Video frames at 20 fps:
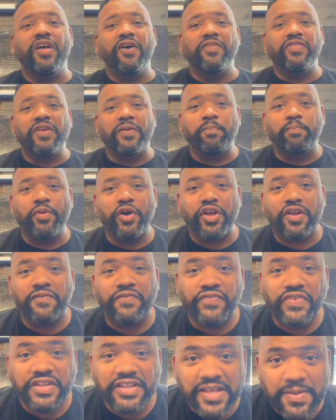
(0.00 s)
the book
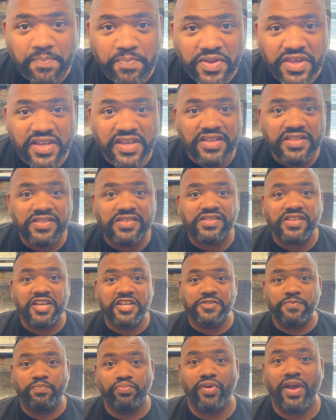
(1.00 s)
of Philippians
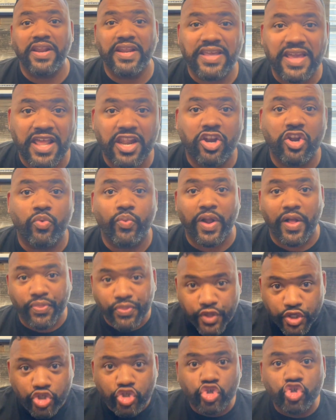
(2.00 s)
is predicated
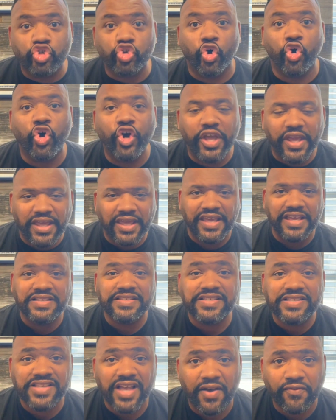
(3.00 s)
around the joy
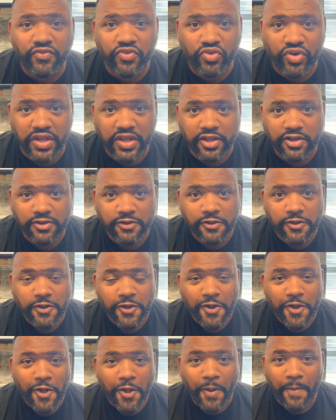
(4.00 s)
in suffering.
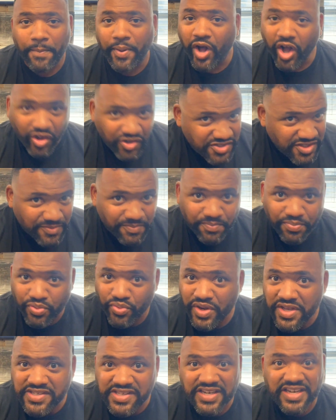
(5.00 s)
Paul's in
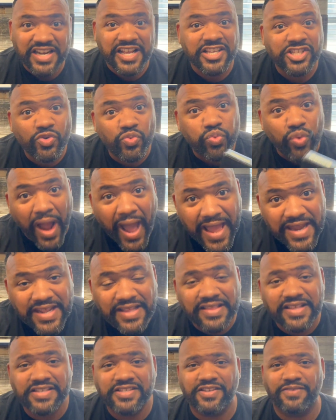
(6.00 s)
prison and he's
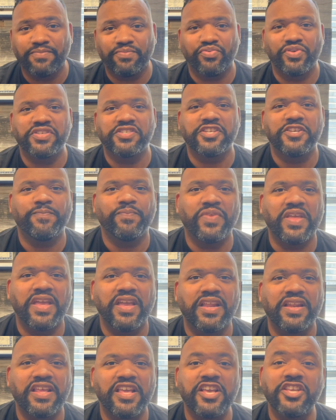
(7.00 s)
writing this in prison
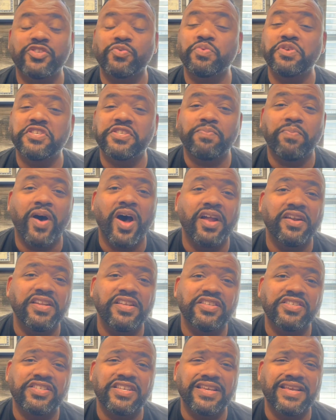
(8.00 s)
and he's
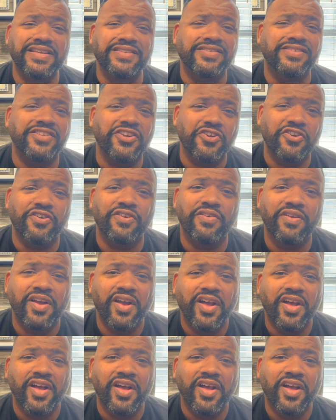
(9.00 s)
responding to his dear